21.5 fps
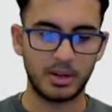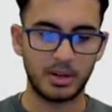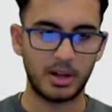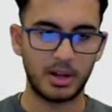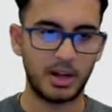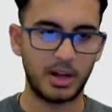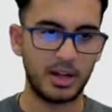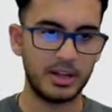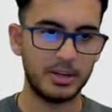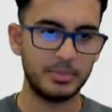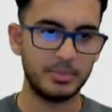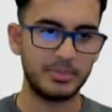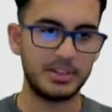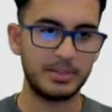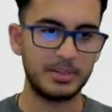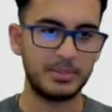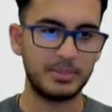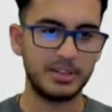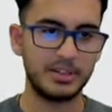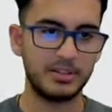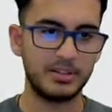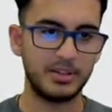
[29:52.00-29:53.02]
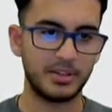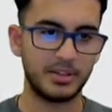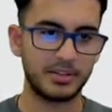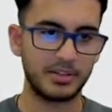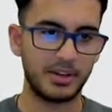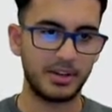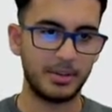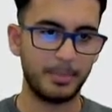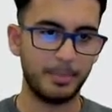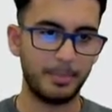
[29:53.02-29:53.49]

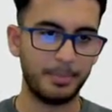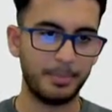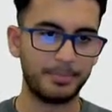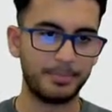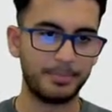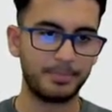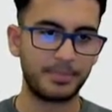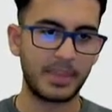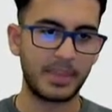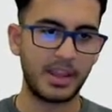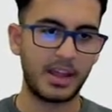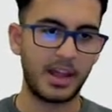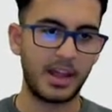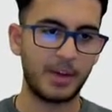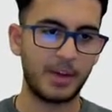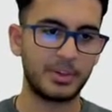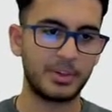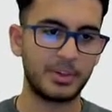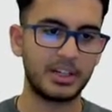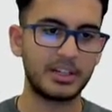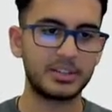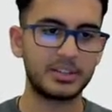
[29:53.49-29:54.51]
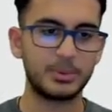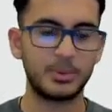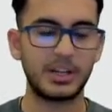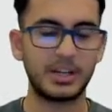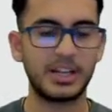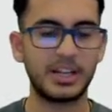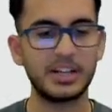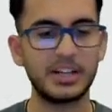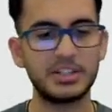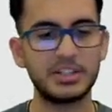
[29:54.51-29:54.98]
imdb.com, and we
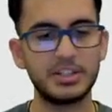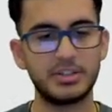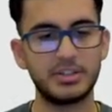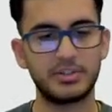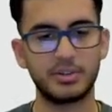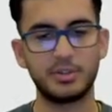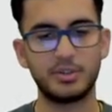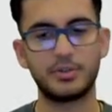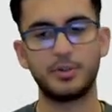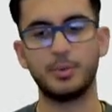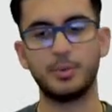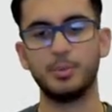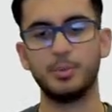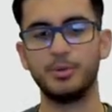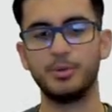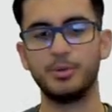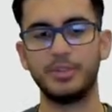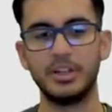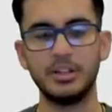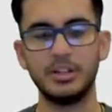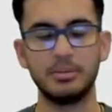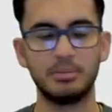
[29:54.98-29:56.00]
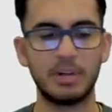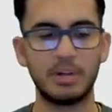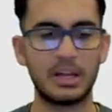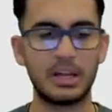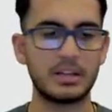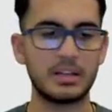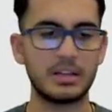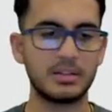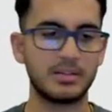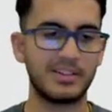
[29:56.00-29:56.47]
can actually search for a movie
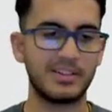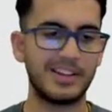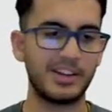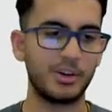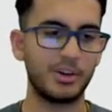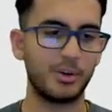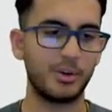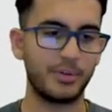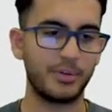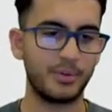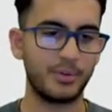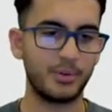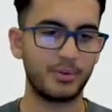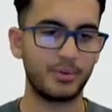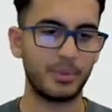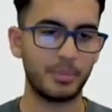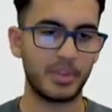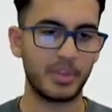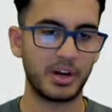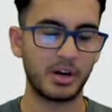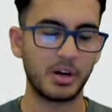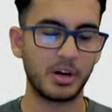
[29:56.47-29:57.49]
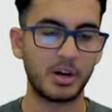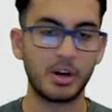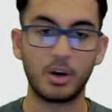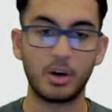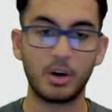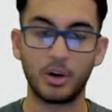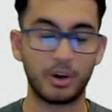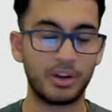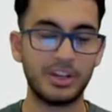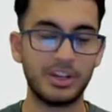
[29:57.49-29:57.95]
and take a review from there.
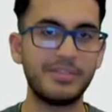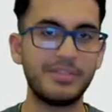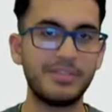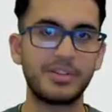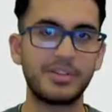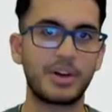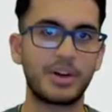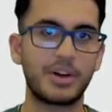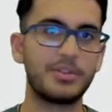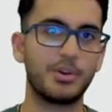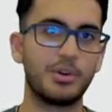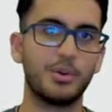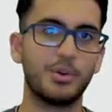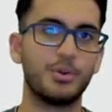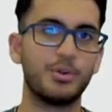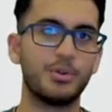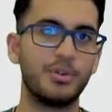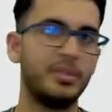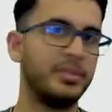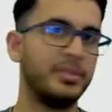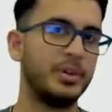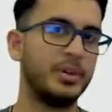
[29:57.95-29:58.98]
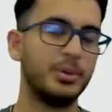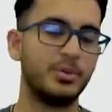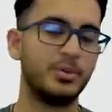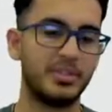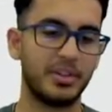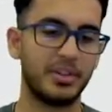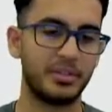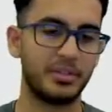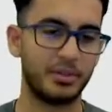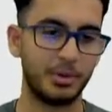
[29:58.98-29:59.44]
You can even write your own review to
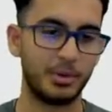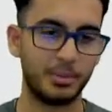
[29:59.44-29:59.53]
test your